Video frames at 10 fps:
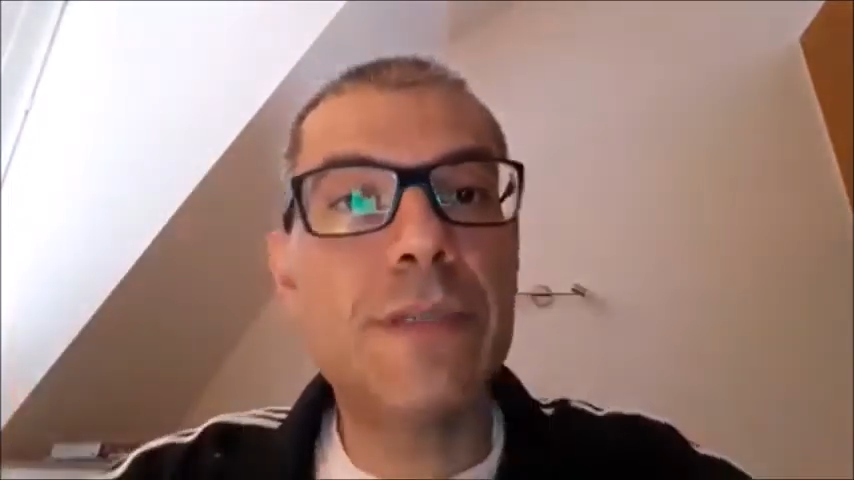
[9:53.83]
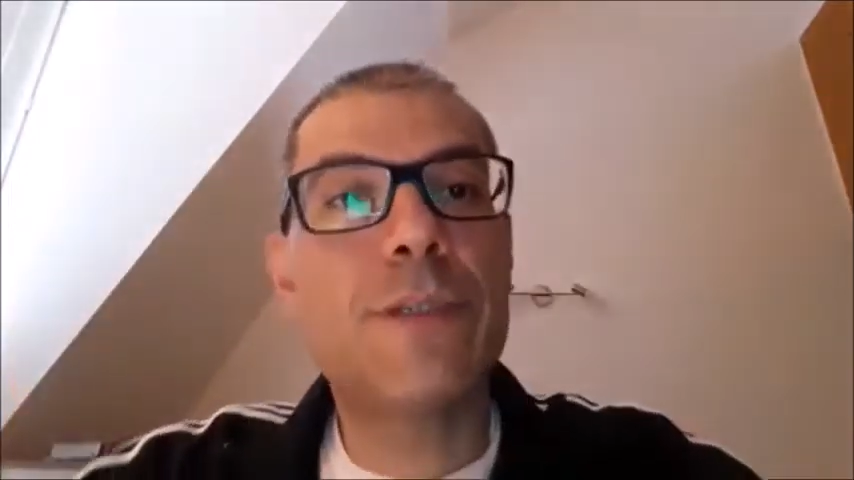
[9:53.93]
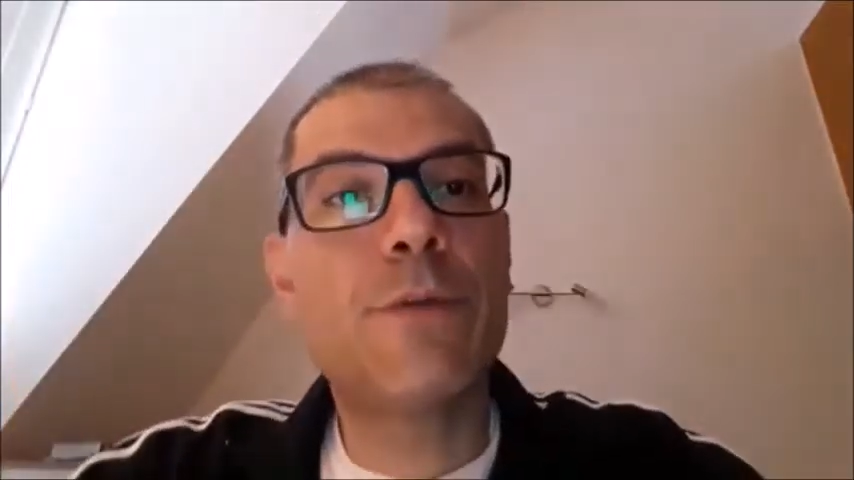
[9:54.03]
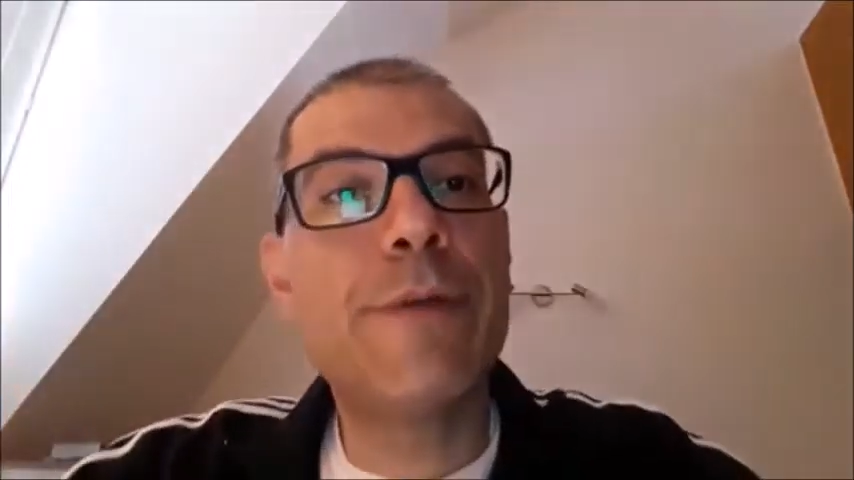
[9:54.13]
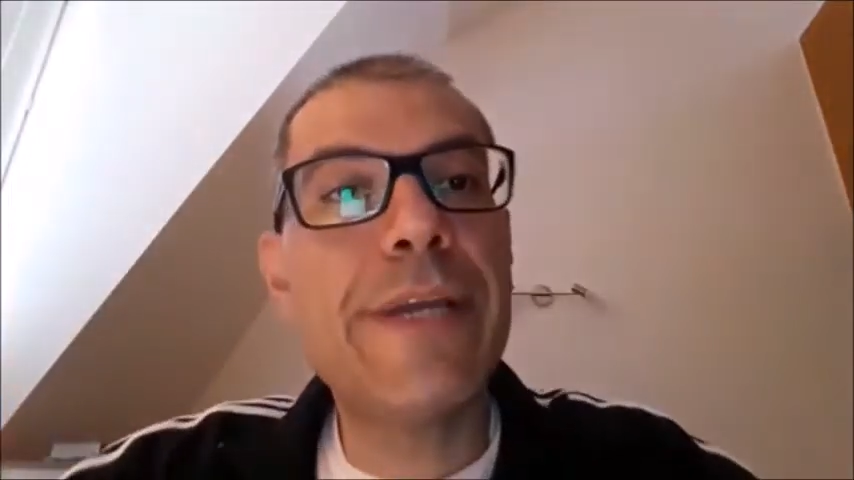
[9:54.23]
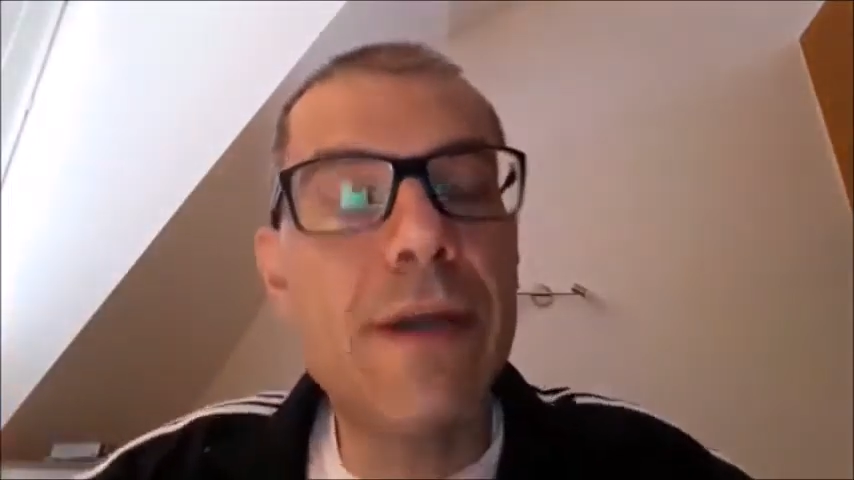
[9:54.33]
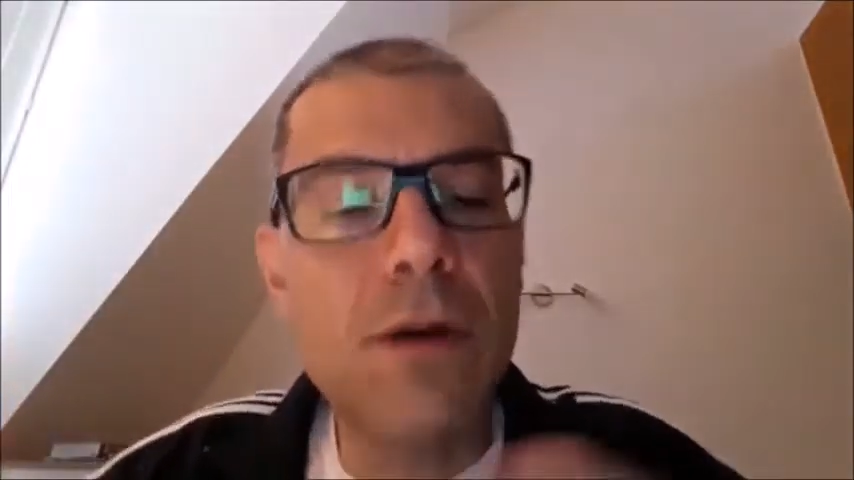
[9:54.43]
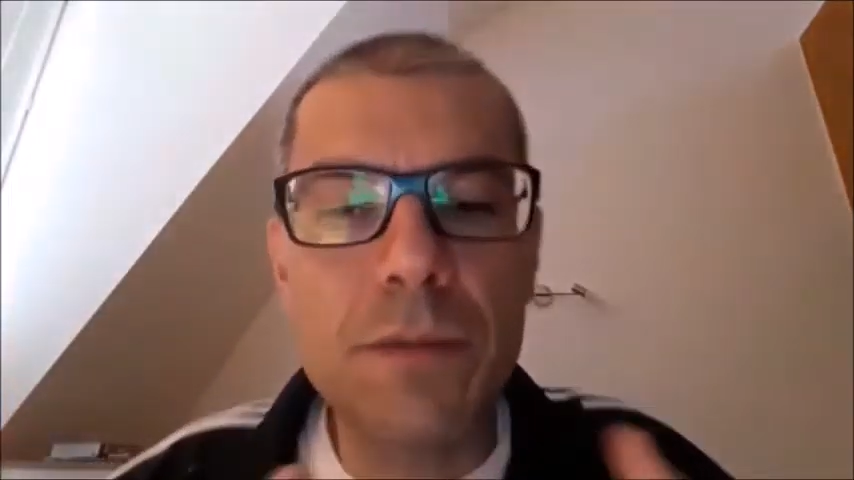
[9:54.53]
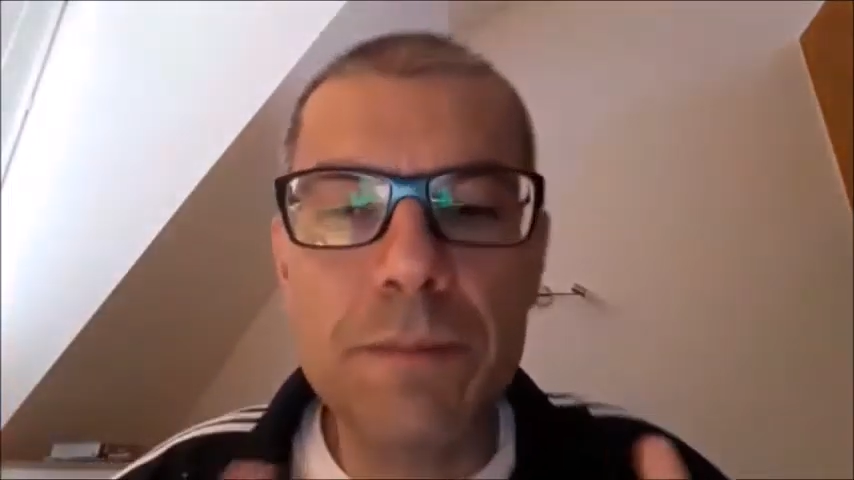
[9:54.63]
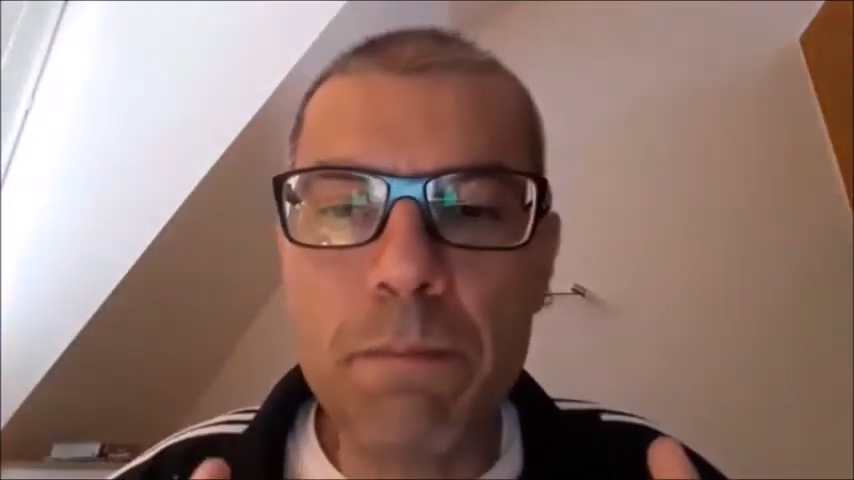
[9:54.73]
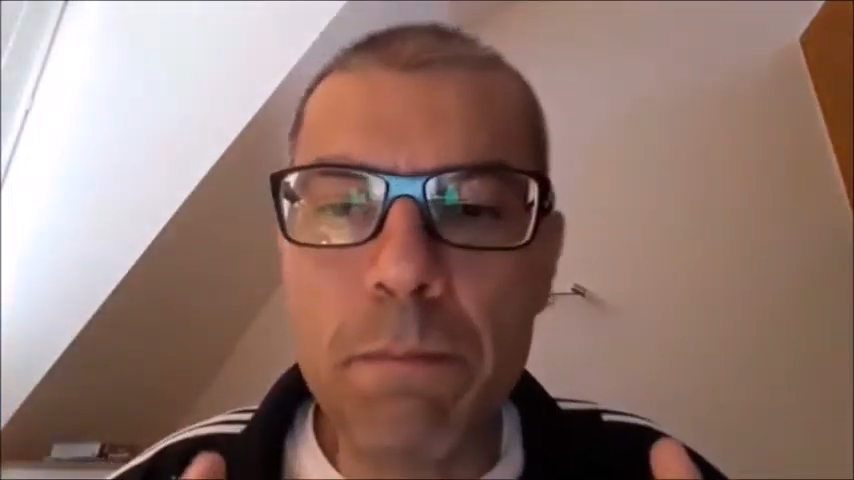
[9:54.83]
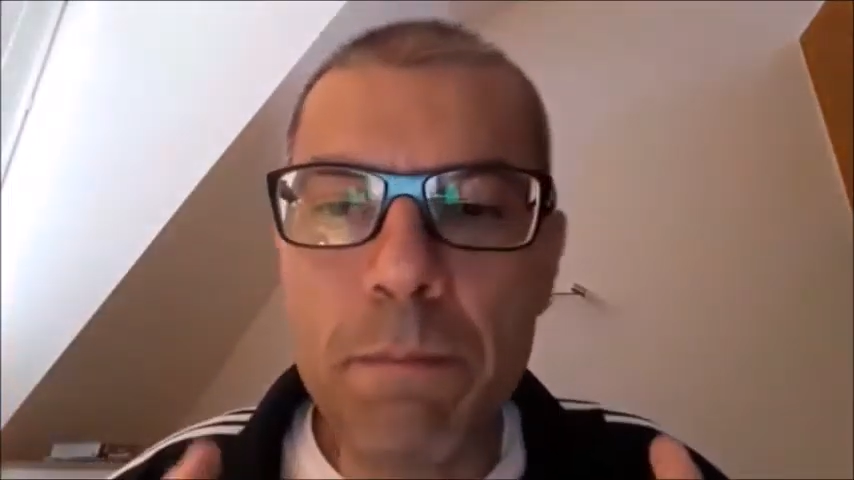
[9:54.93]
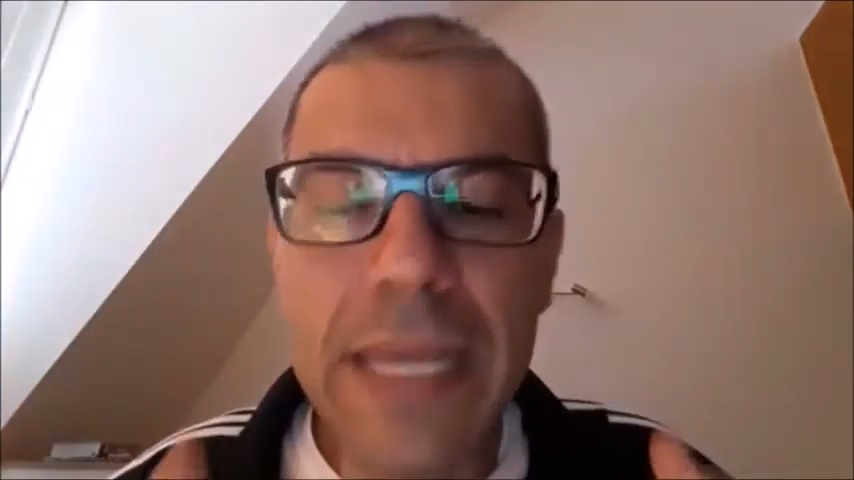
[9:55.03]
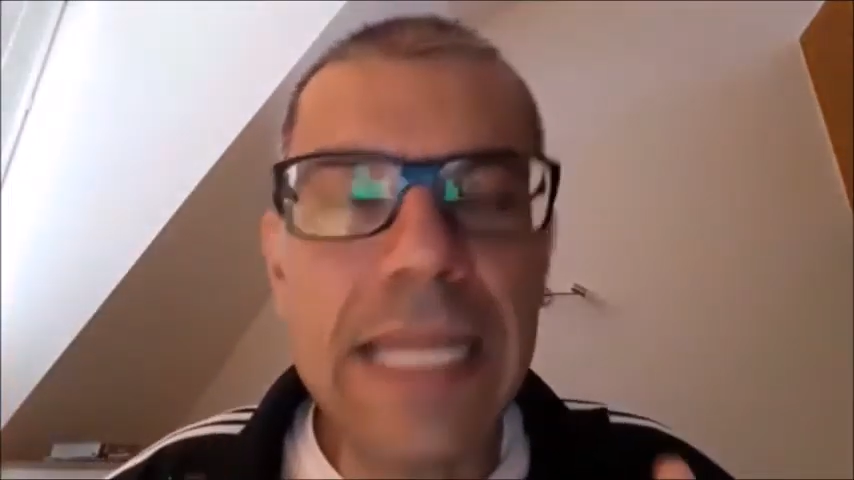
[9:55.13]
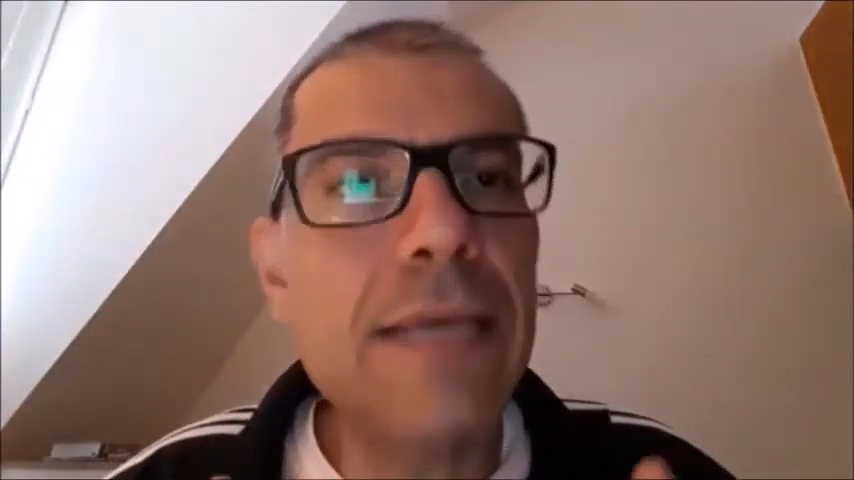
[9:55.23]
real
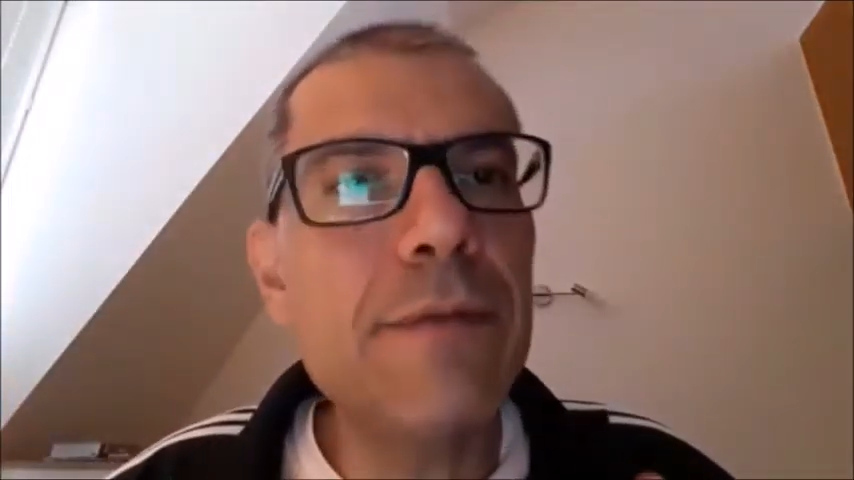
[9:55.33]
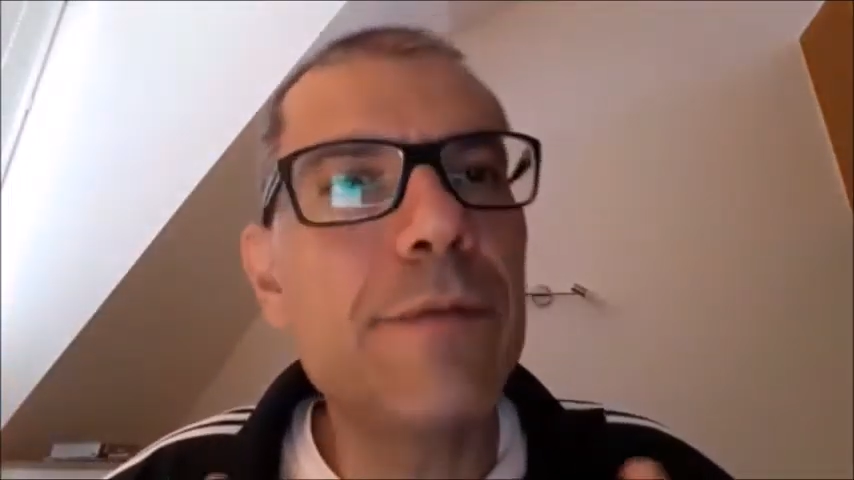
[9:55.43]
meaning